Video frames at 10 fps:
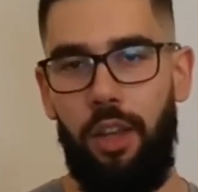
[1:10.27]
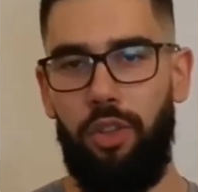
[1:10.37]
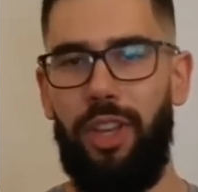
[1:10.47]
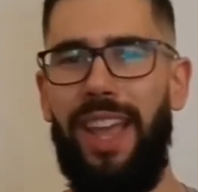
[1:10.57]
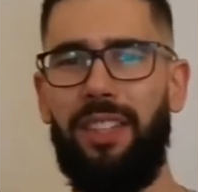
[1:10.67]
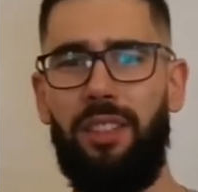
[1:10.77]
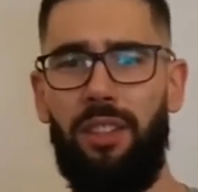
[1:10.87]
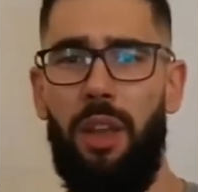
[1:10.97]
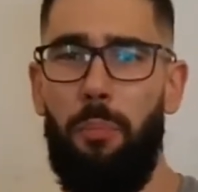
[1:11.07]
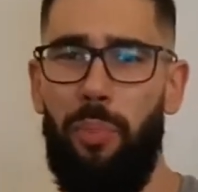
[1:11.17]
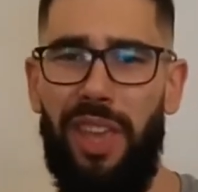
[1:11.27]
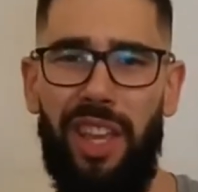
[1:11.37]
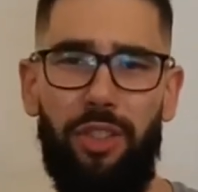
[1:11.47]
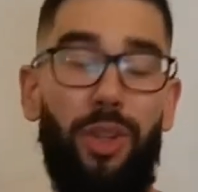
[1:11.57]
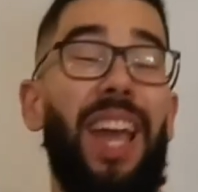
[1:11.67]
to get
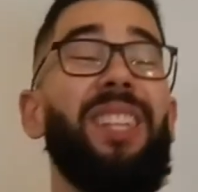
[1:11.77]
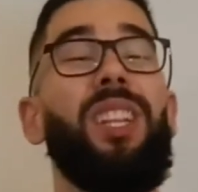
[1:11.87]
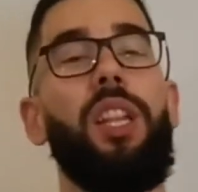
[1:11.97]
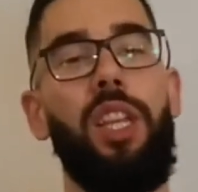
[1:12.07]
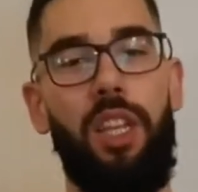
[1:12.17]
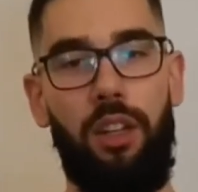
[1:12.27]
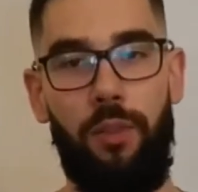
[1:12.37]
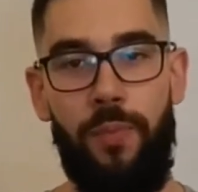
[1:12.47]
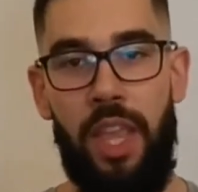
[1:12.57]
big, to get lean.